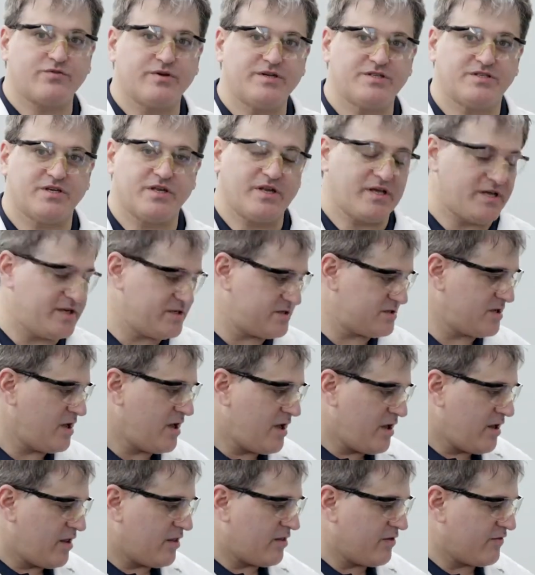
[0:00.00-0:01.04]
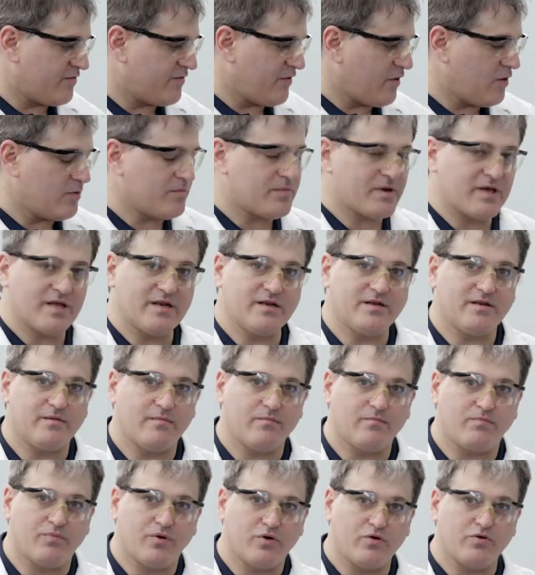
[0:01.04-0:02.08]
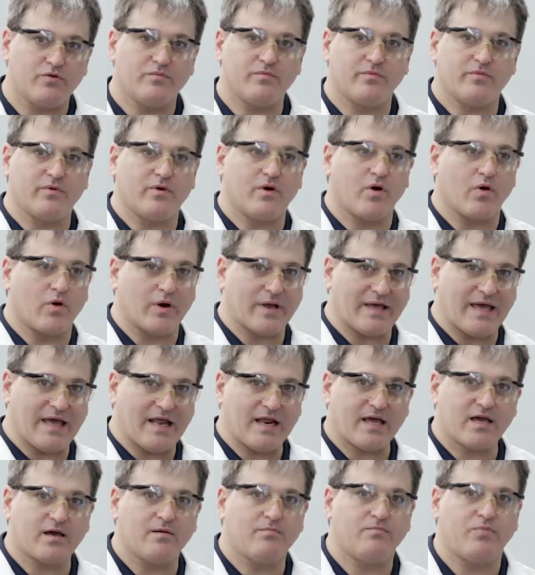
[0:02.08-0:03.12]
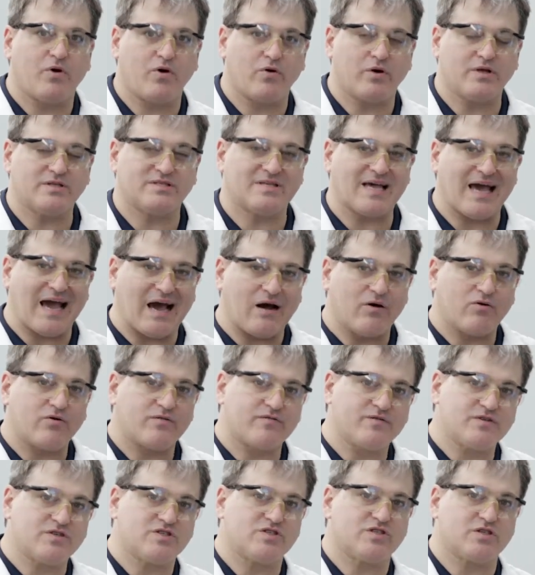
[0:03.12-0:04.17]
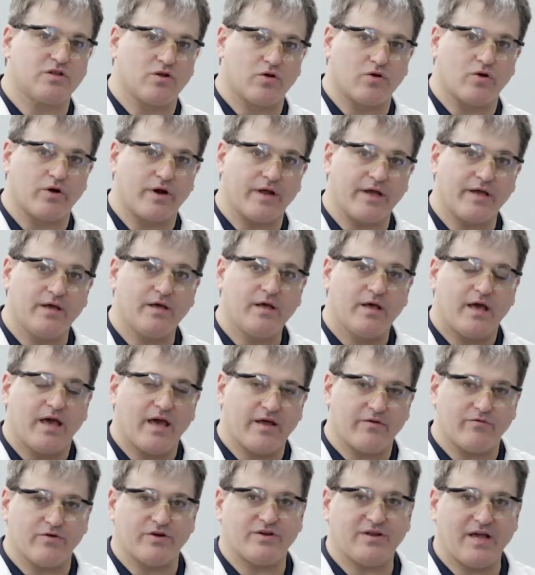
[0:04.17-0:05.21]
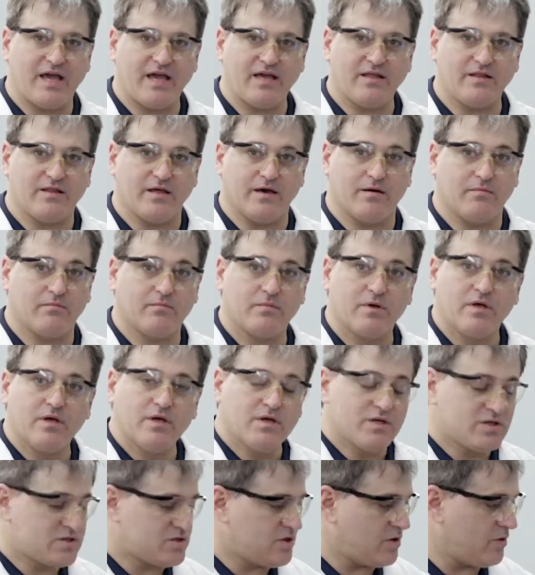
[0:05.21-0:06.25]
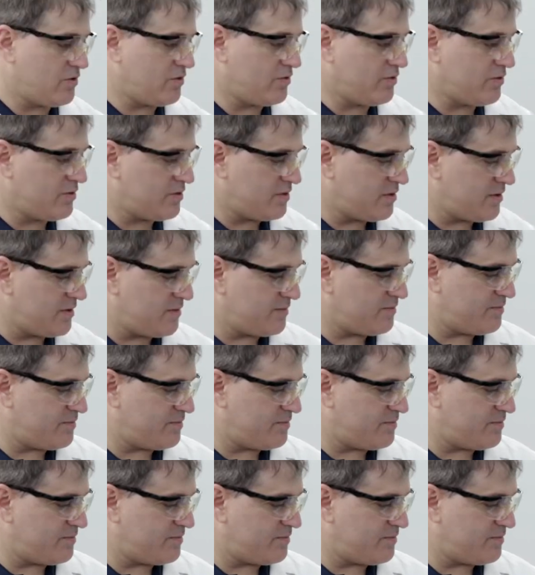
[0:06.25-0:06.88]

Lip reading: reason is the foam can pull organic components out of the slurry and retain them, so the